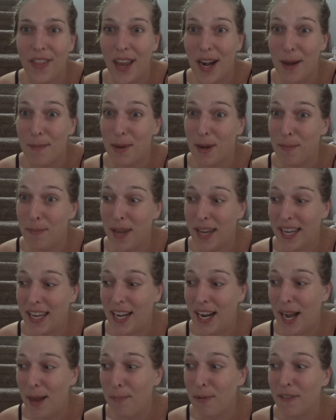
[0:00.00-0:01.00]
then I'm gonna pick
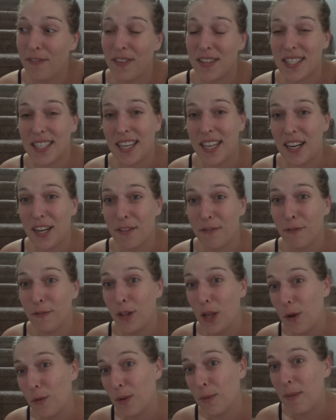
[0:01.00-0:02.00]
it up if it's gonna
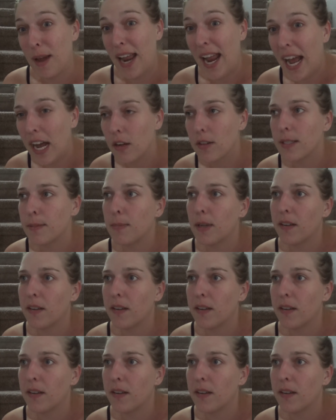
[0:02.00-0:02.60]
flow with my house.